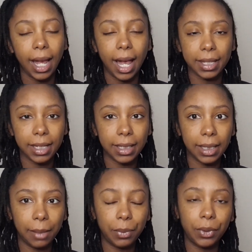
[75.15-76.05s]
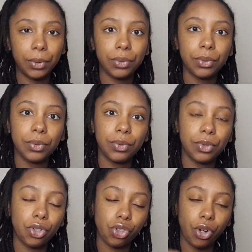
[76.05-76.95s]
as an example
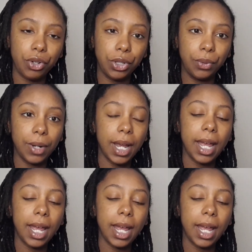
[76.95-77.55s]
to show you